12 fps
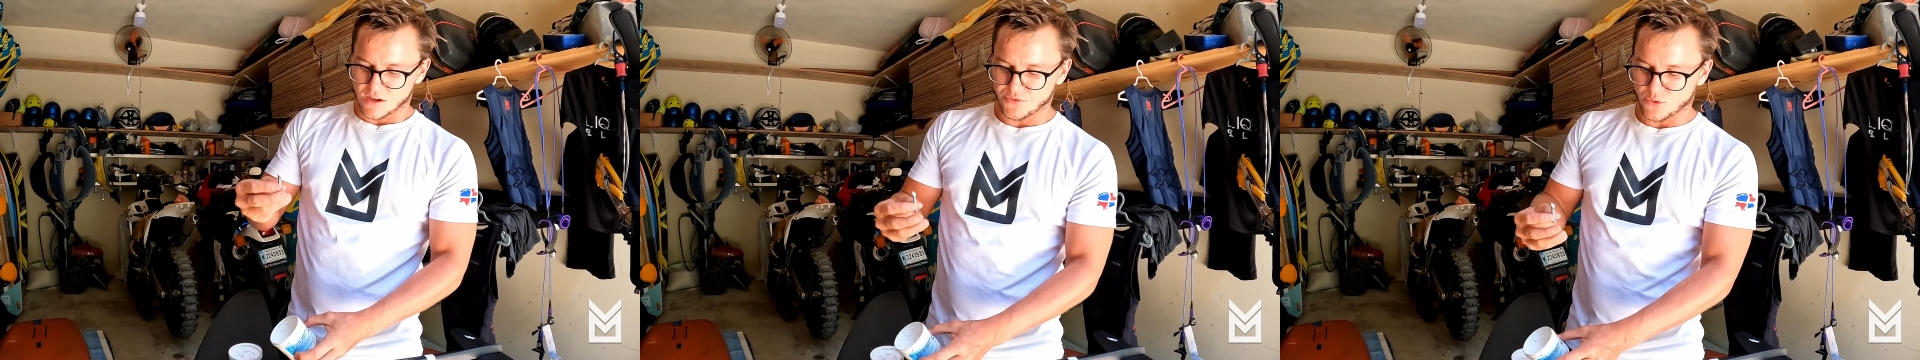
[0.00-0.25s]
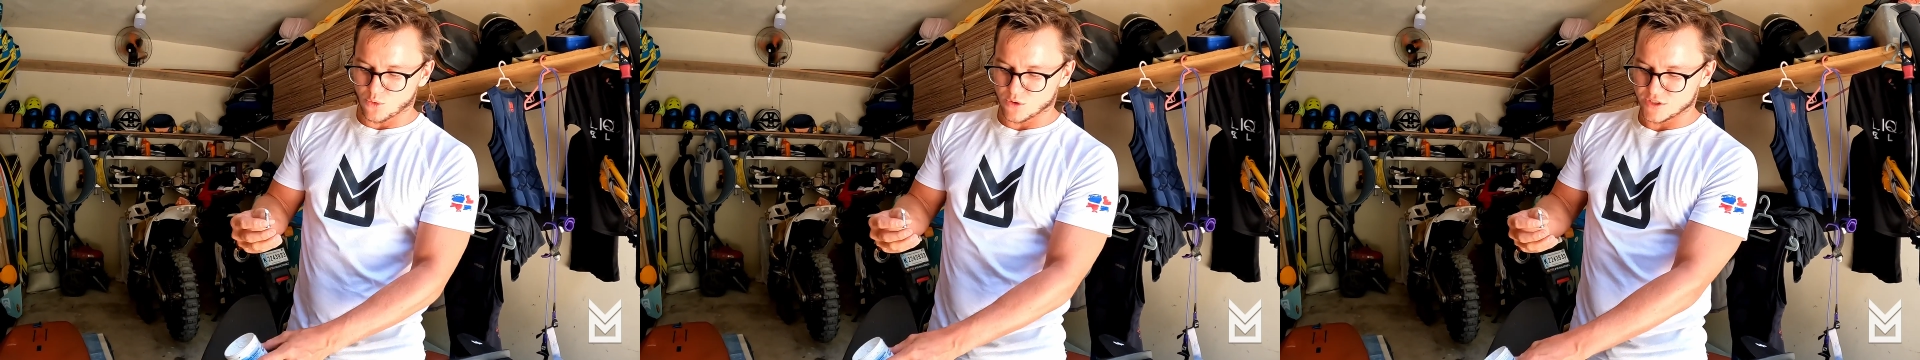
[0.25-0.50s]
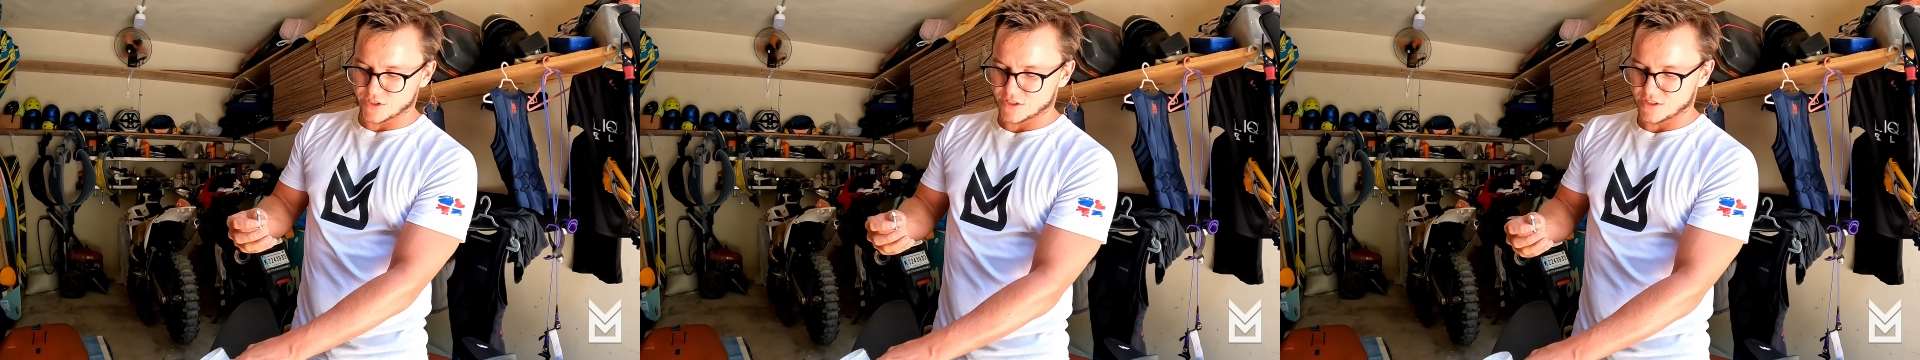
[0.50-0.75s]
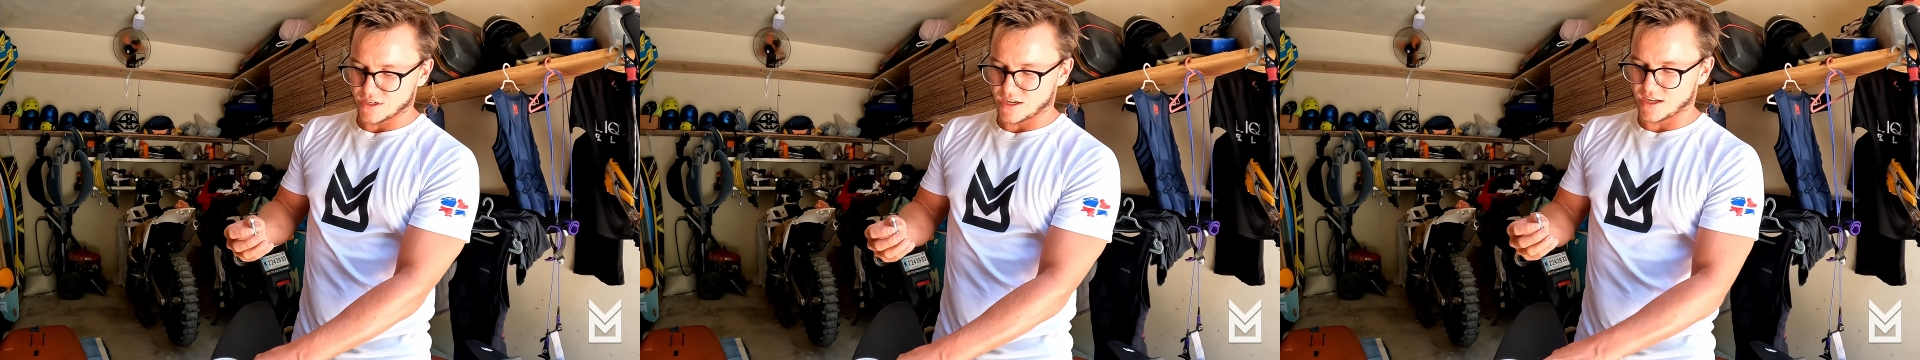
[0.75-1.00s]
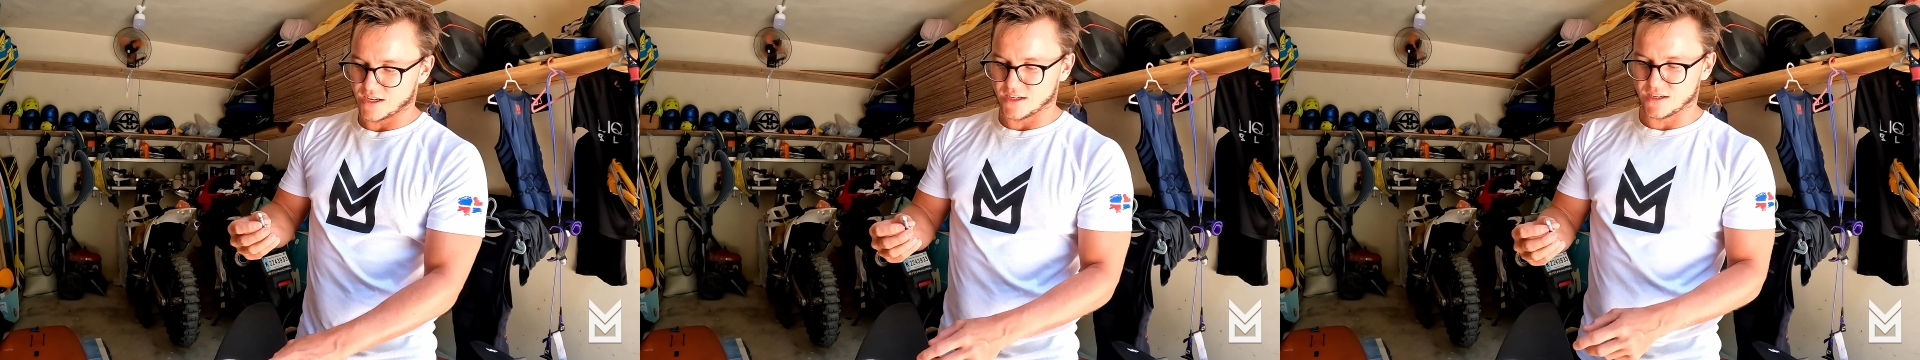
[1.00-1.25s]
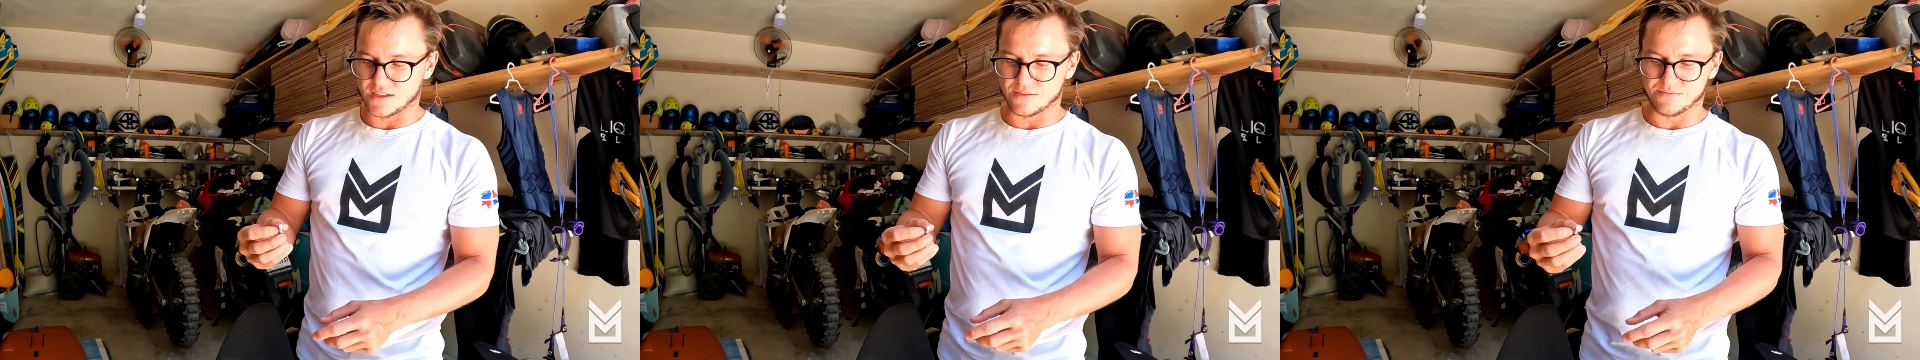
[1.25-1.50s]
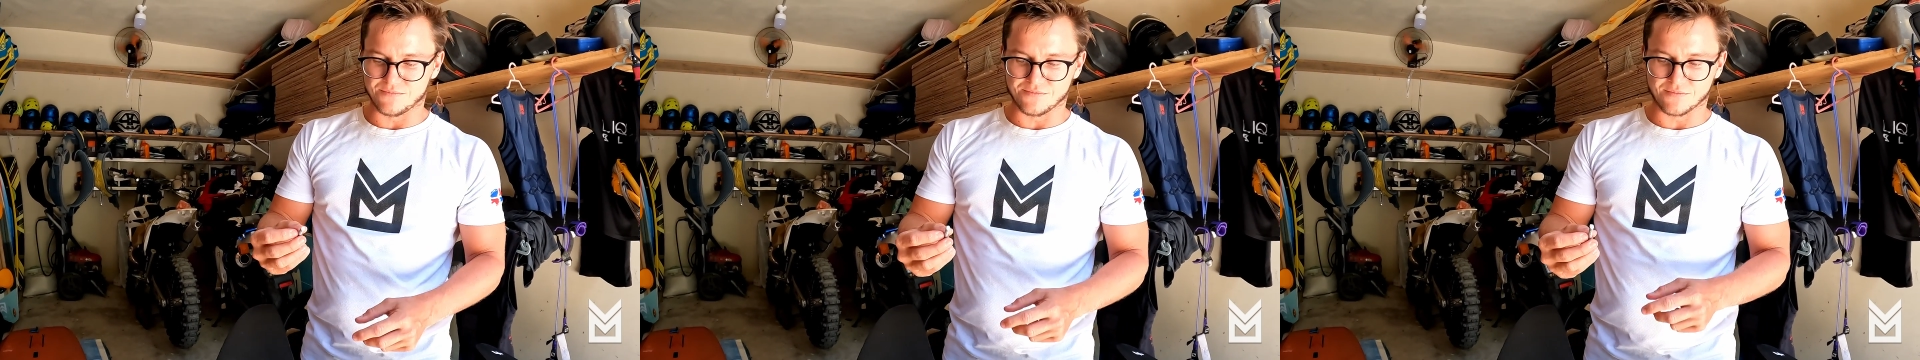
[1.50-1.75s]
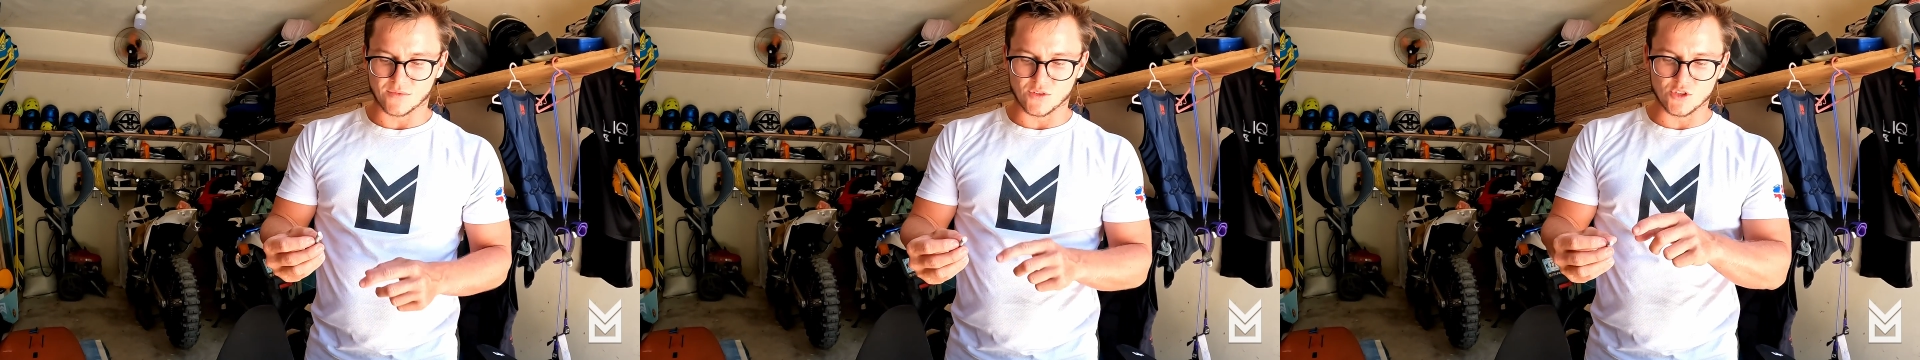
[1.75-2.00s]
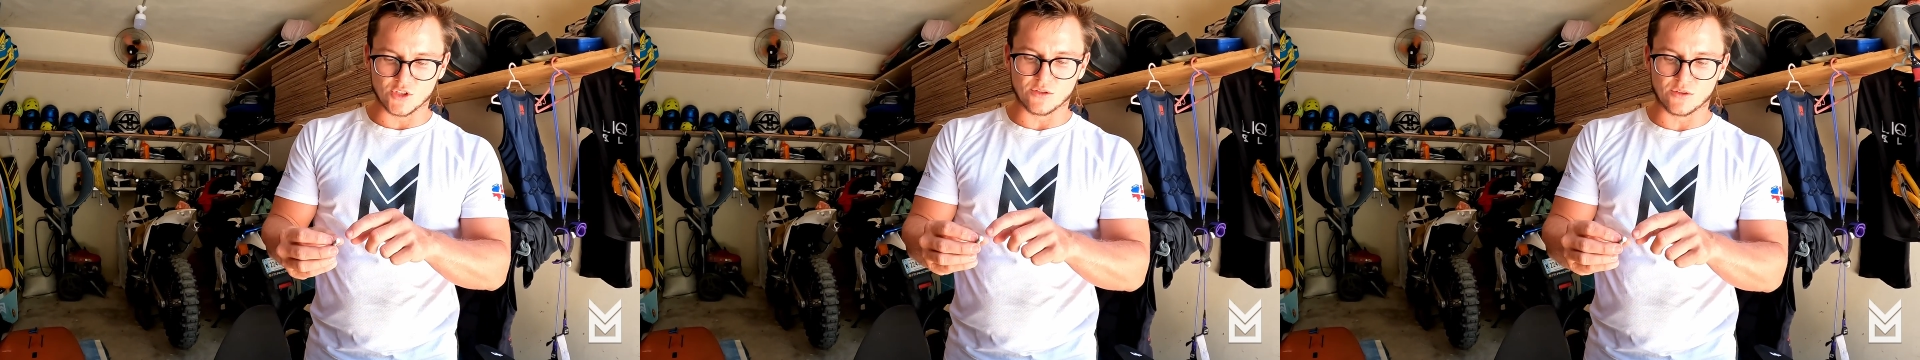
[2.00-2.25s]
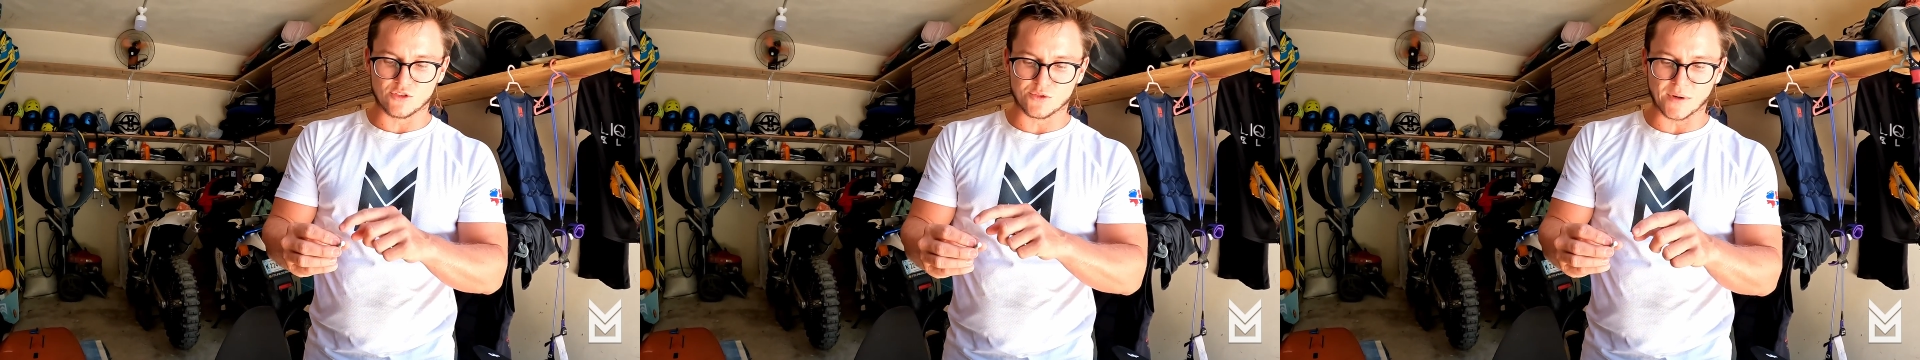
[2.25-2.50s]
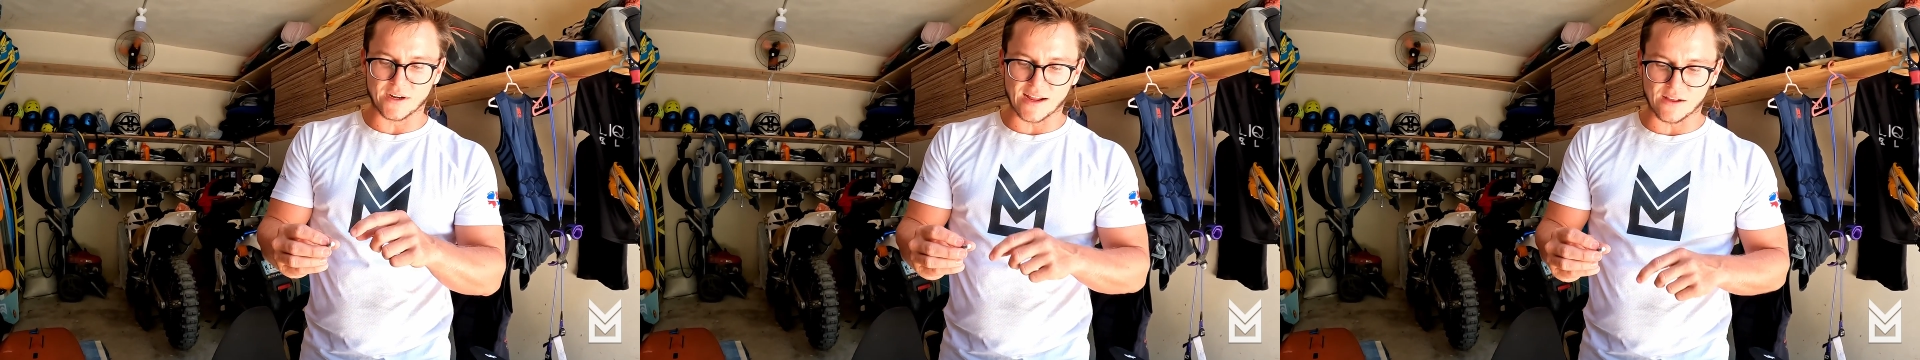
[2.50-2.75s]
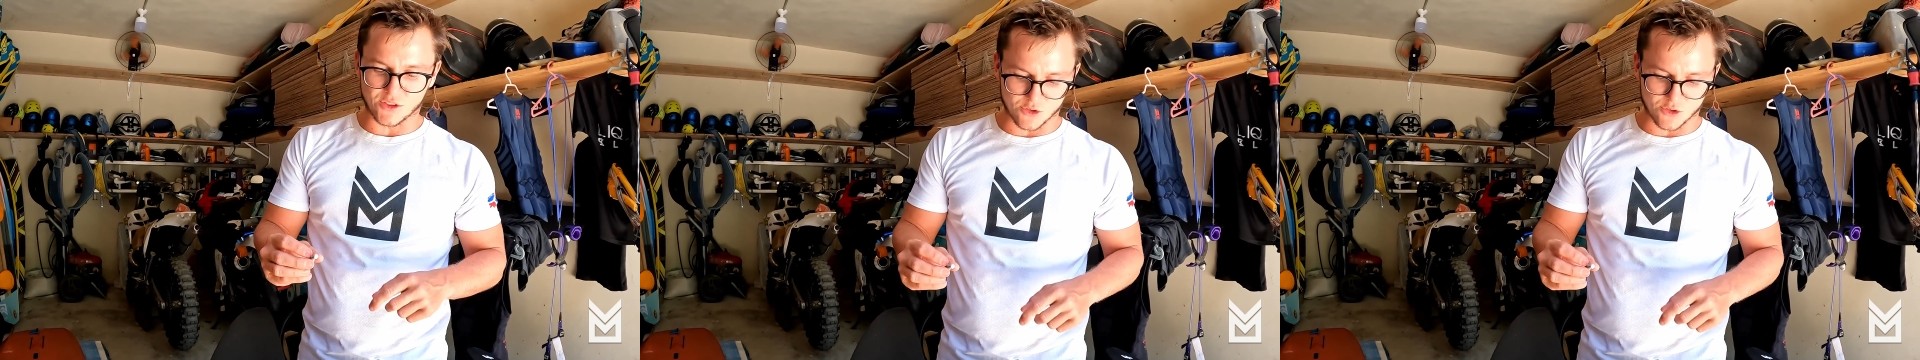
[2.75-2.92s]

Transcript: Of course, you could spread it out